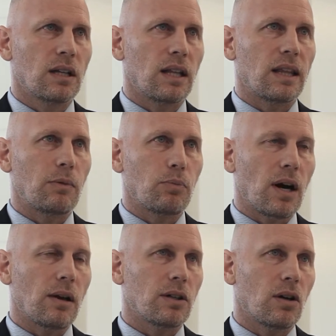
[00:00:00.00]
then they
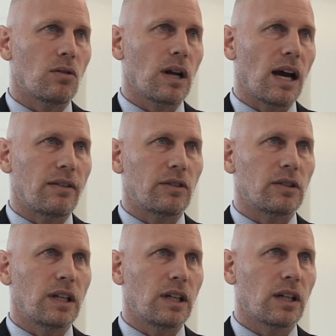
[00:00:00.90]
probably don't have a
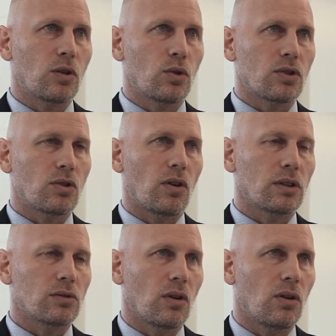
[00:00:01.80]
leading or
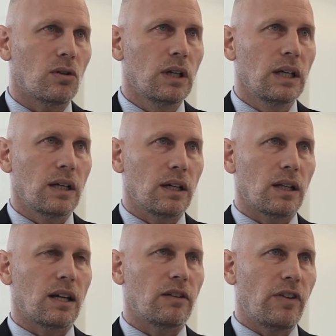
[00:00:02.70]
starring role in
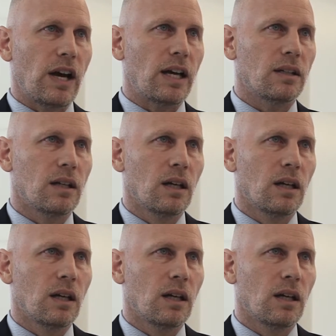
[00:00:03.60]
that event.